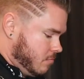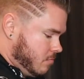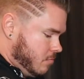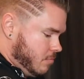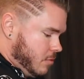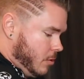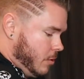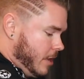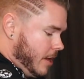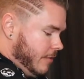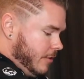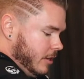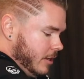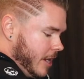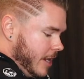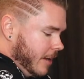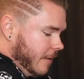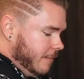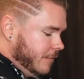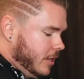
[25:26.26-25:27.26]
but whatever.
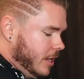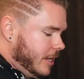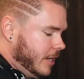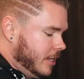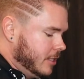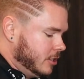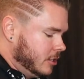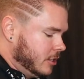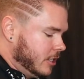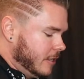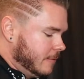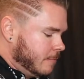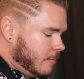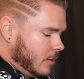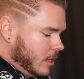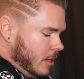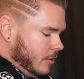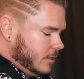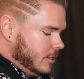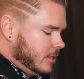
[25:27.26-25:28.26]
I didn't feel like it yesterday.
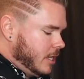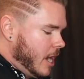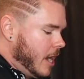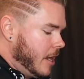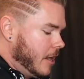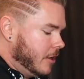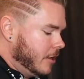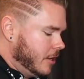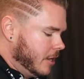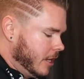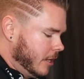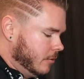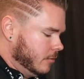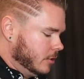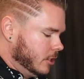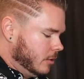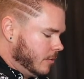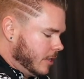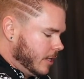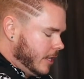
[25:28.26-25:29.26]
I was tired and I
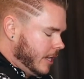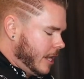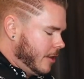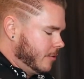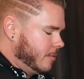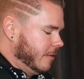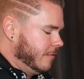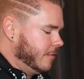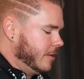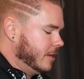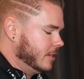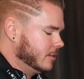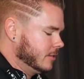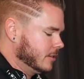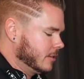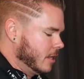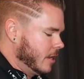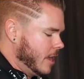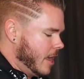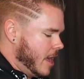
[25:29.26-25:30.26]
really wanted to hang out with my
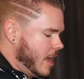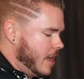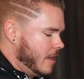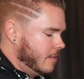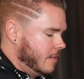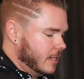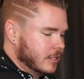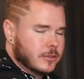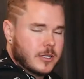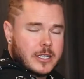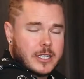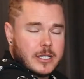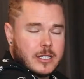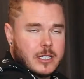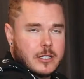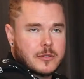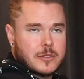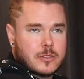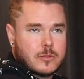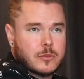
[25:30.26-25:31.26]
friends, and that's what I did, and
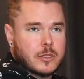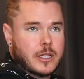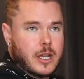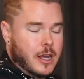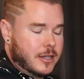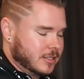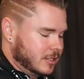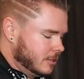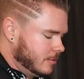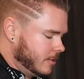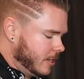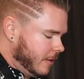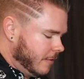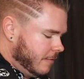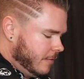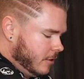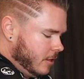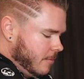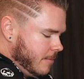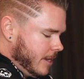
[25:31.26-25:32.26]
it was really awesome, and I
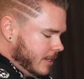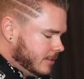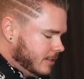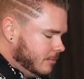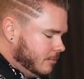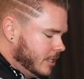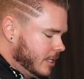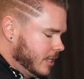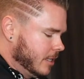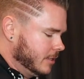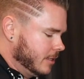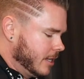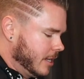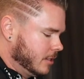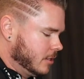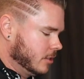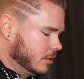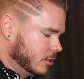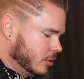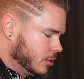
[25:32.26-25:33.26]
feel amazing because I got
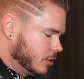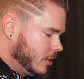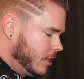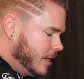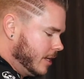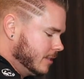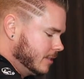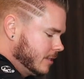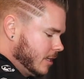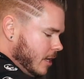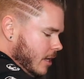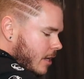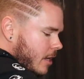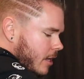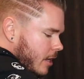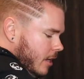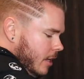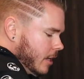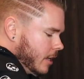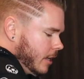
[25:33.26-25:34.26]
to socialize,
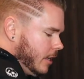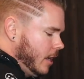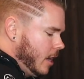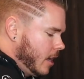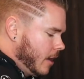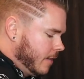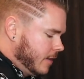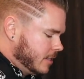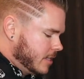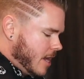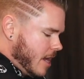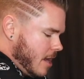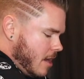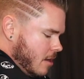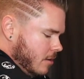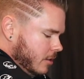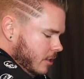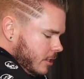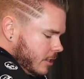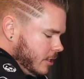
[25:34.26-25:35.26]
get out on the
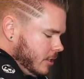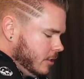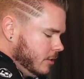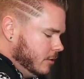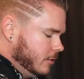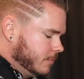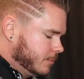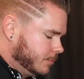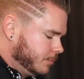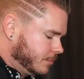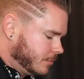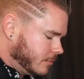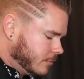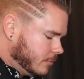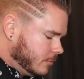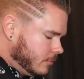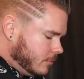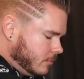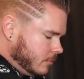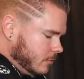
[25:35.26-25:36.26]
town, look cute,
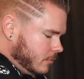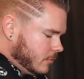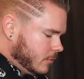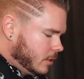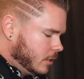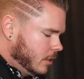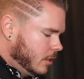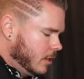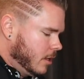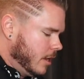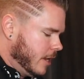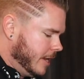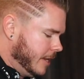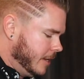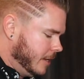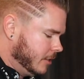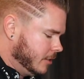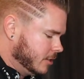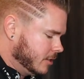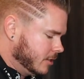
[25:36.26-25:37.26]

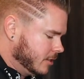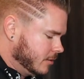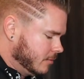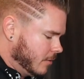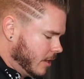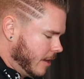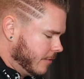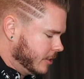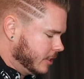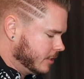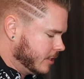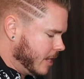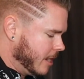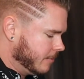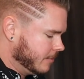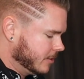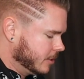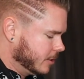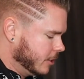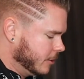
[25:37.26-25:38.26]
and just have a good
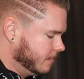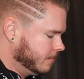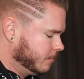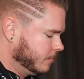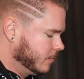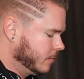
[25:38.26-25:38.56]
time. So